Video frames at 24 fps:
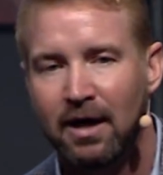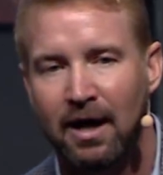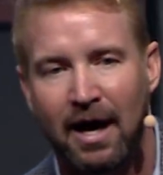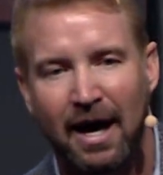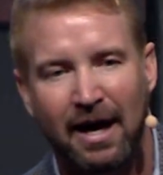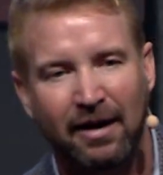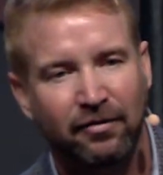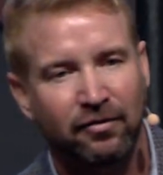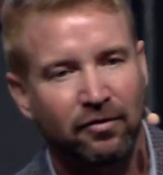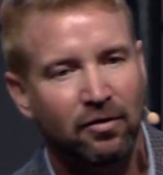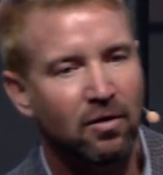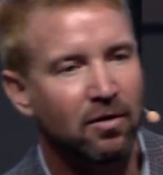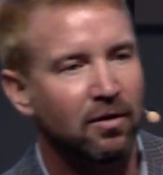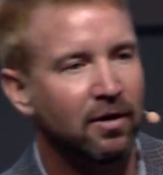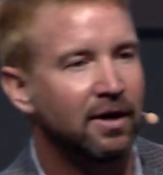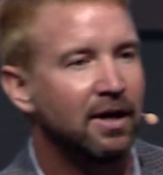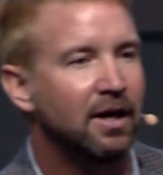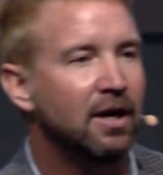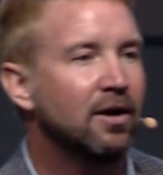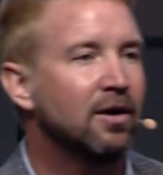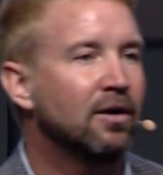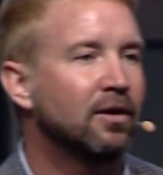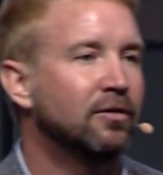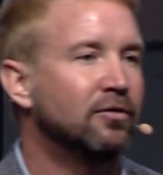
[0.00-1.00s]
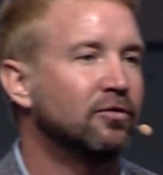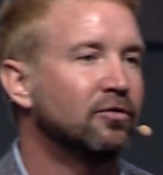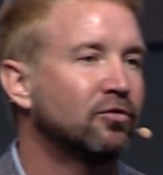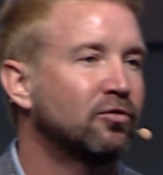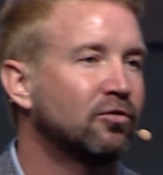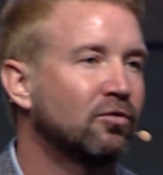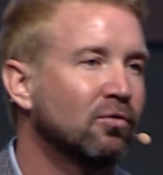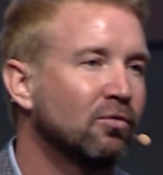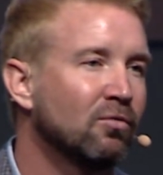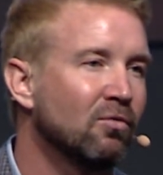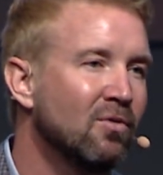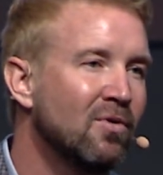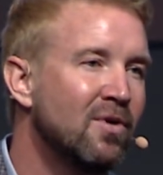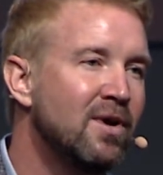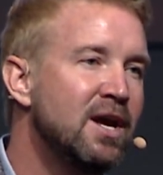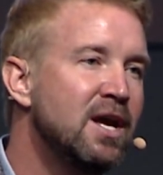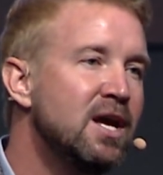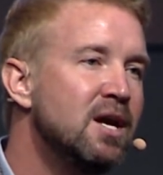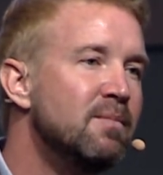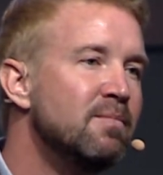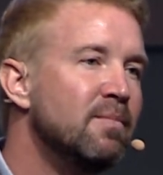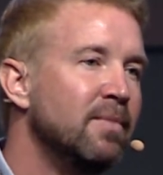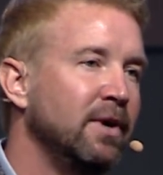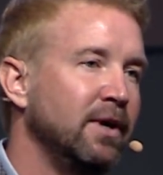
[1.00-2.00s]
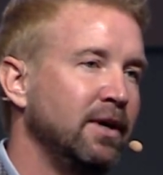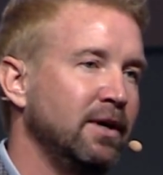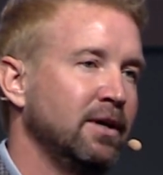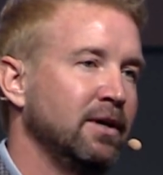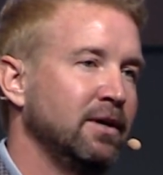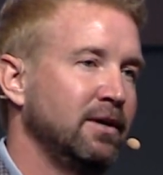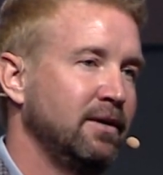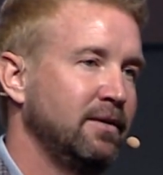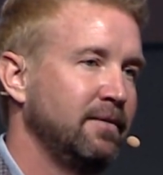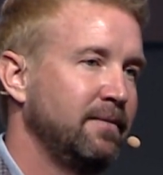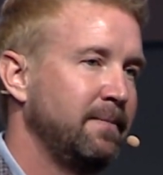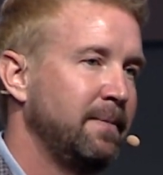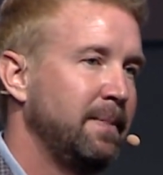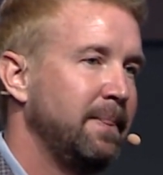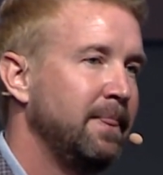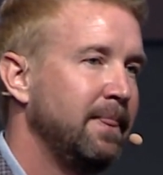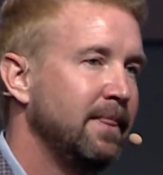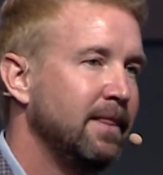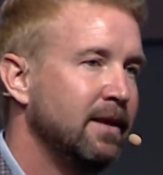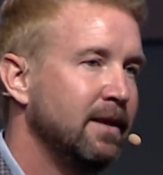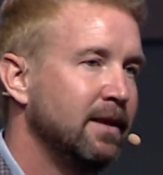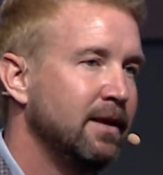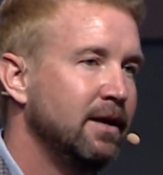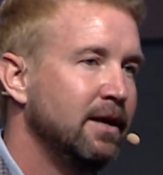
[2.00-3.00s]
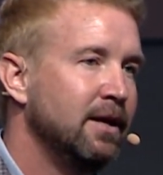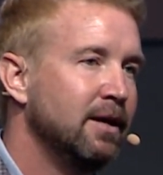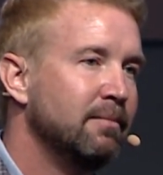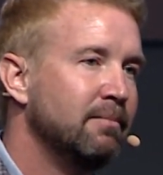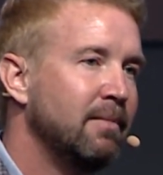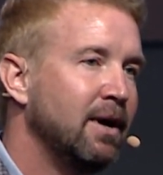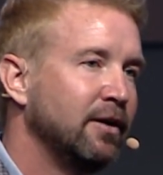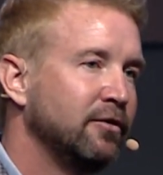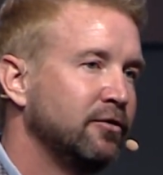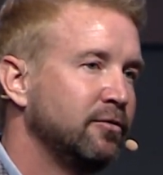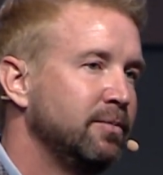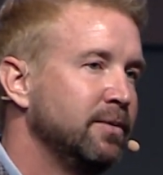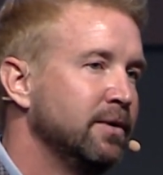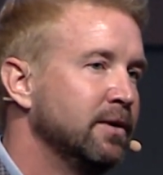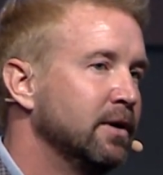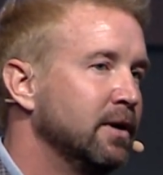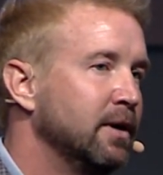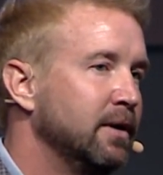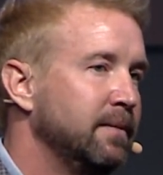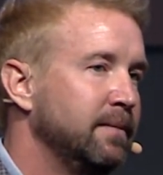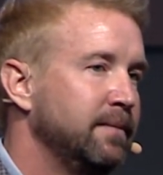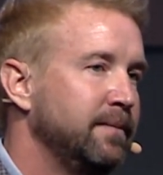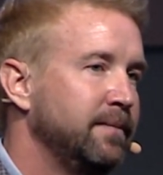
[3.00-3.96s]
I started hearing screaming in my spirit.